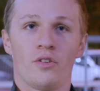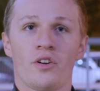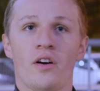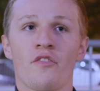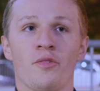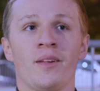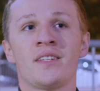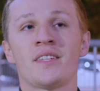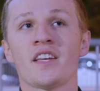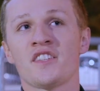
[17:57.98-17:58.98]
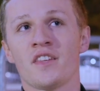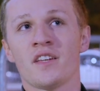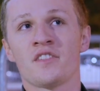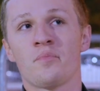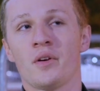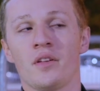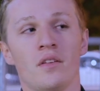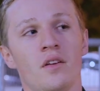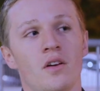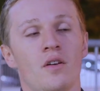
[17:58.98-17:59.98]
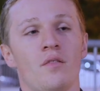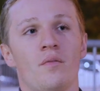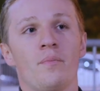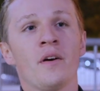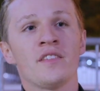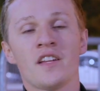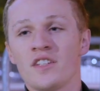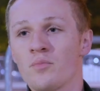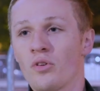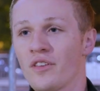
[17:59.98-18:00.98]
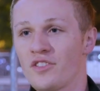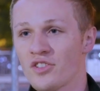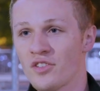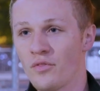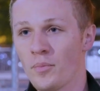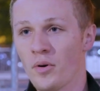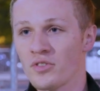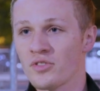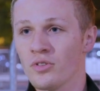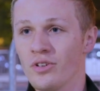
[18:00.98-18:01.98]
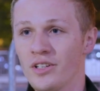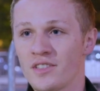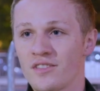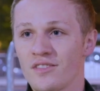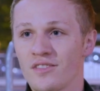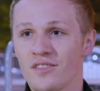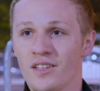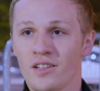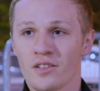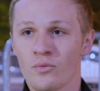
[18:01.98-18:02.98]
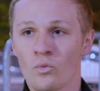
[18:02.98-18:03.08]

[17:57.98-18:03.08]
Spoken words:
you know, everybody says this, but Penn State is more than just a football school. It's a